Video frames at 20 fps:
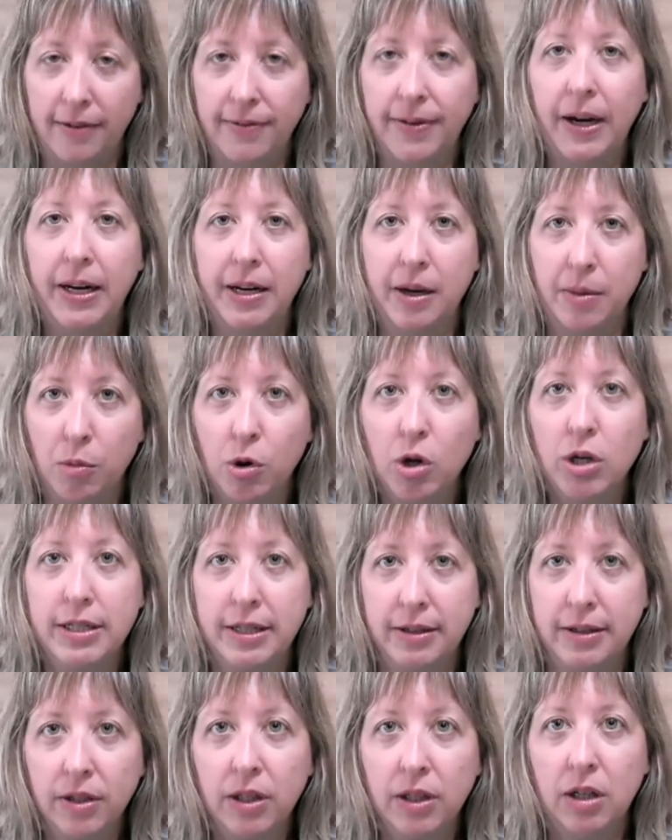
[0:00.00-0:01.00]
I find it
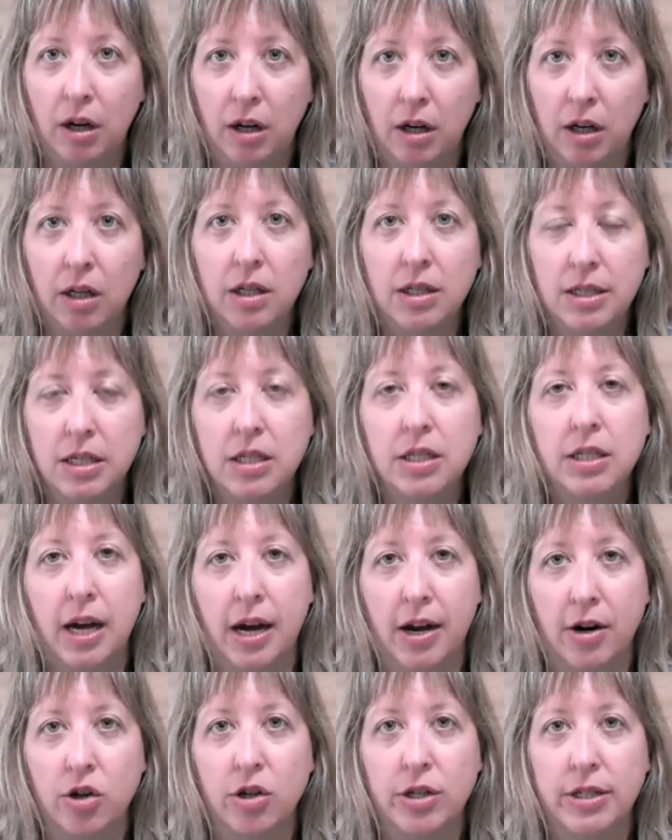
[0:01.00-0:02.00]
more difficult
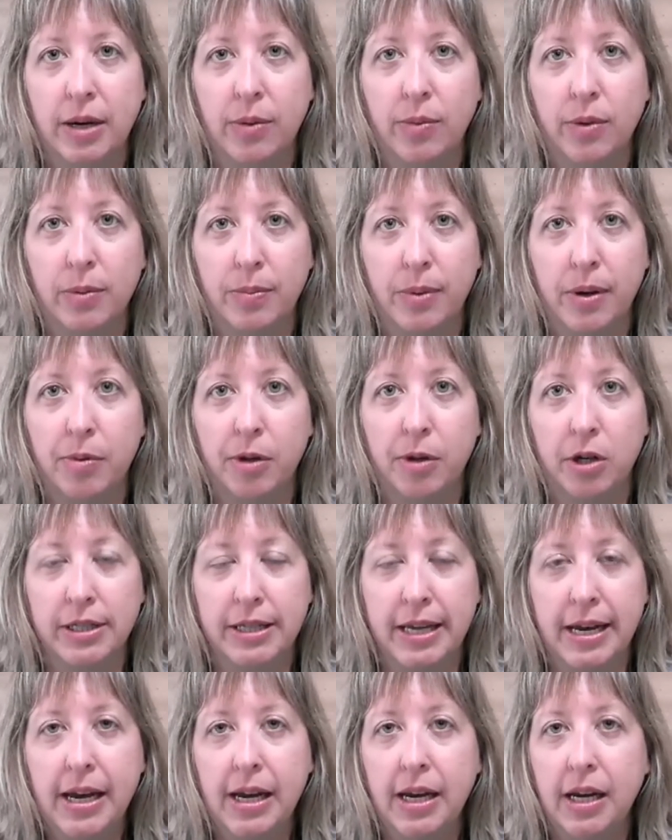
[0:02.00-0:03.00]
to understand what the people
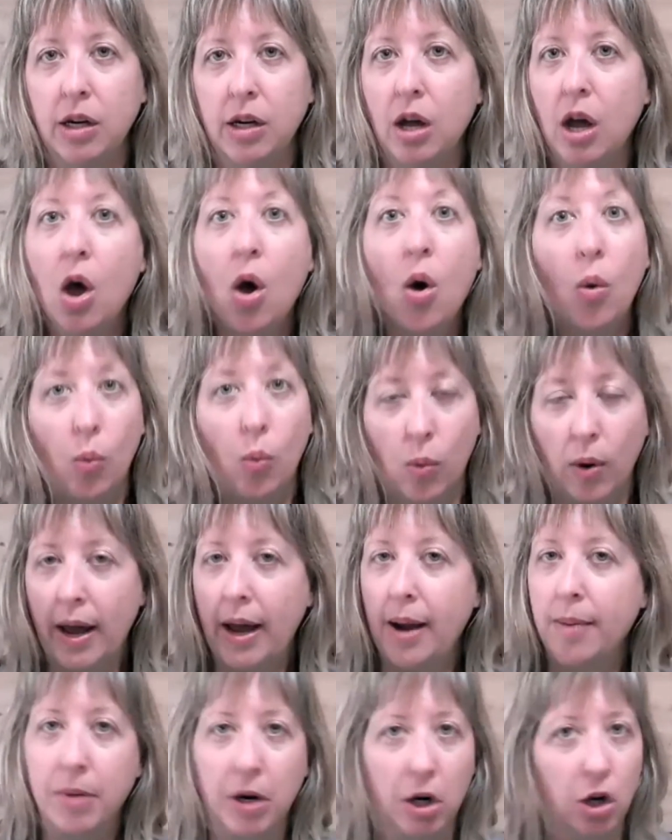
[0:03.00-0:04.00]
are saying
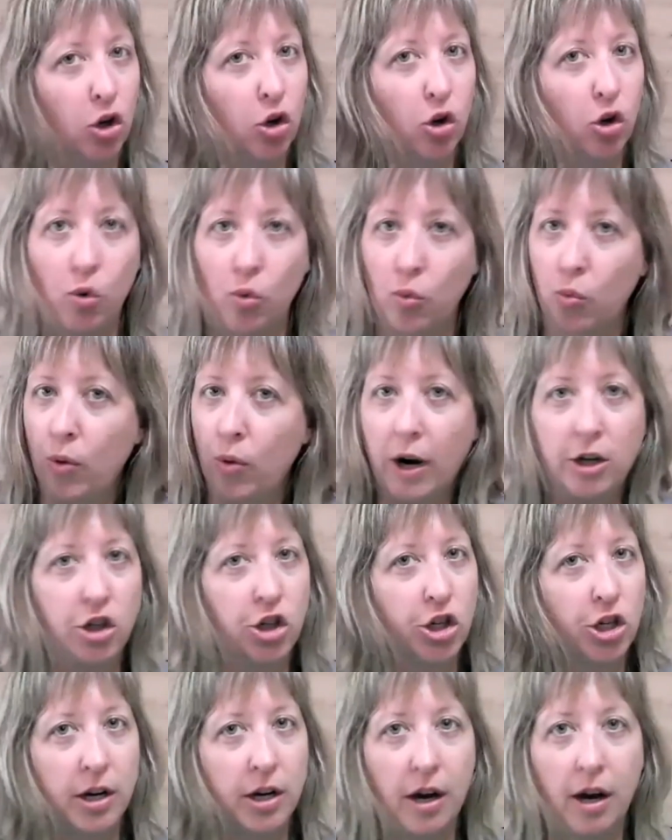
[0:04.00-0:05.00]
when I'm
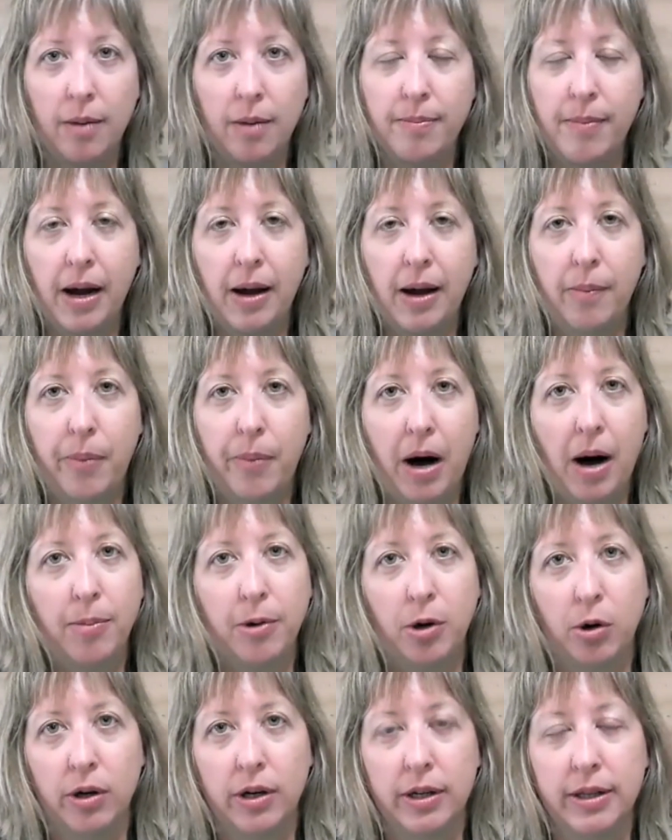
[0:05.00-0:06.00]
crunching on my
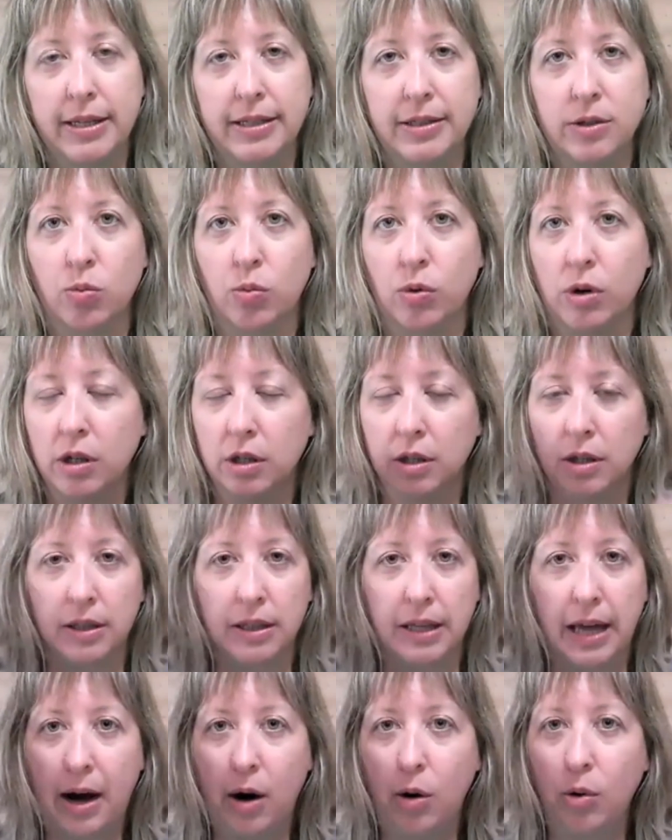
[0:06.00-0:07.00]
popcorn that's real
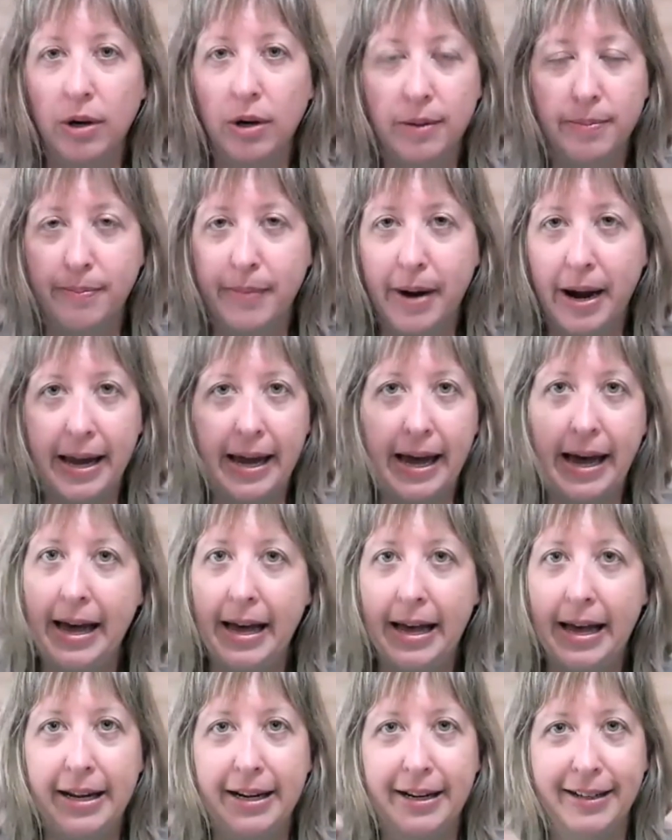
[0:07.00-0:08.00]
loud in my
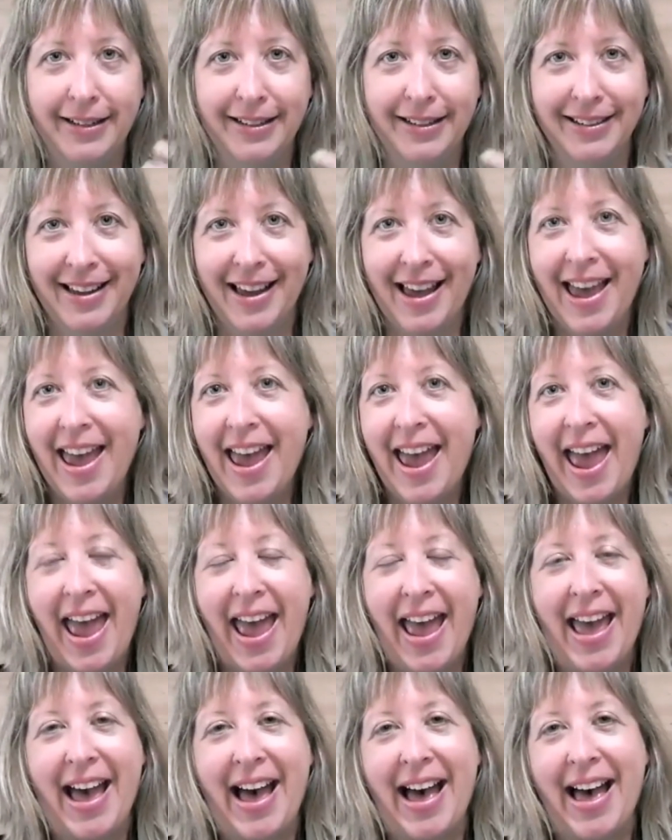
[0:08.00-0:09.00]
head.
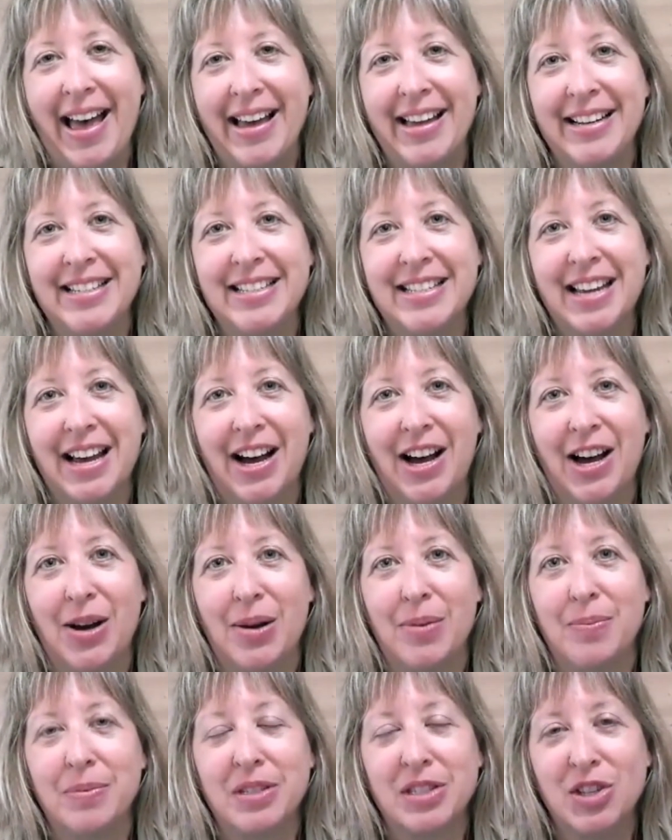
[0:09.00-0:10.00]
And
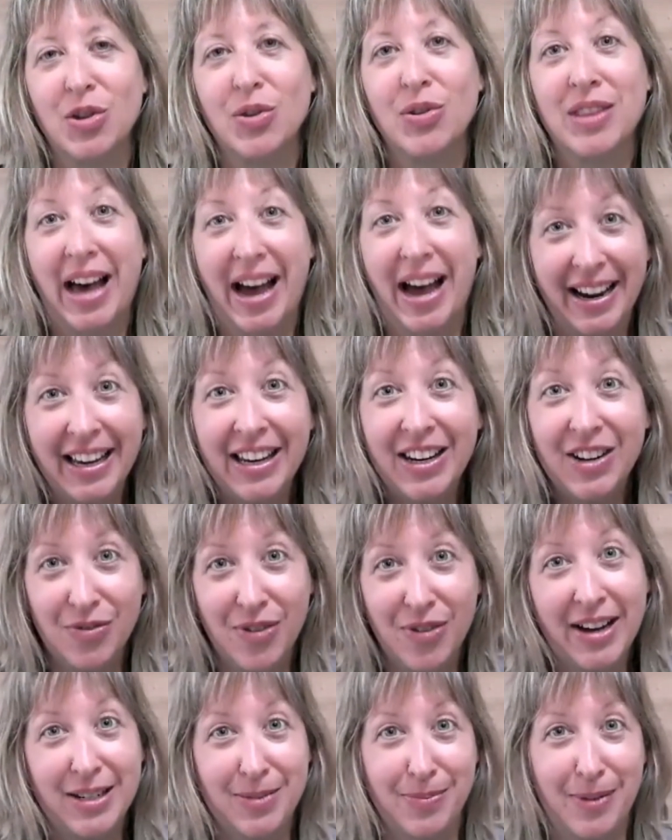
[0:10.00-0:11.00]
so that can
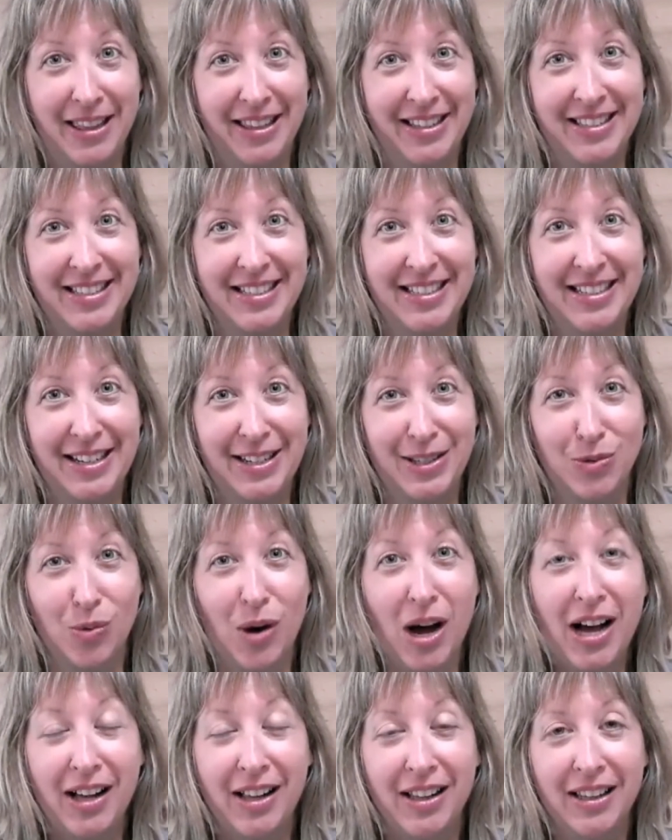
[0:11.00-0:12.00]
affect my listening
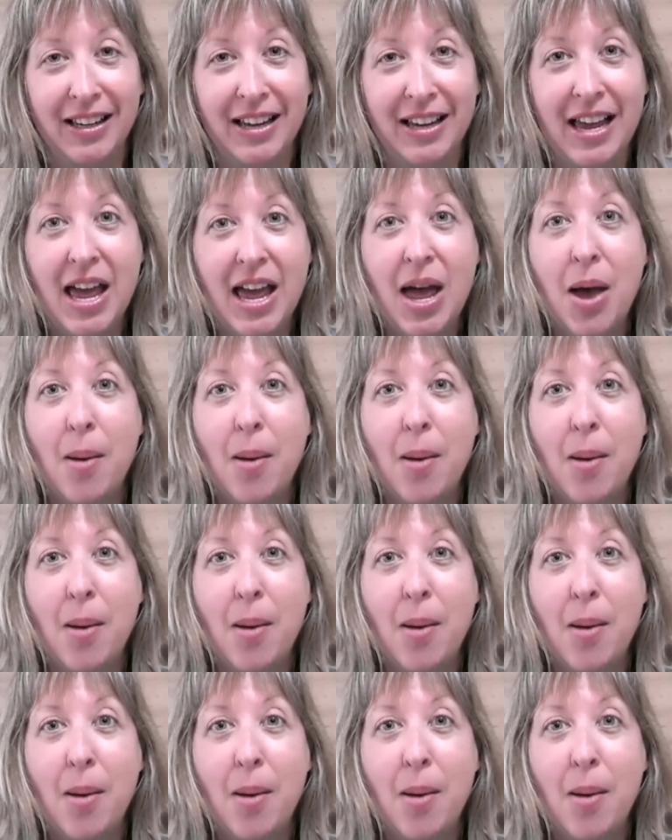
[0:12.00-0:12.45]
as well.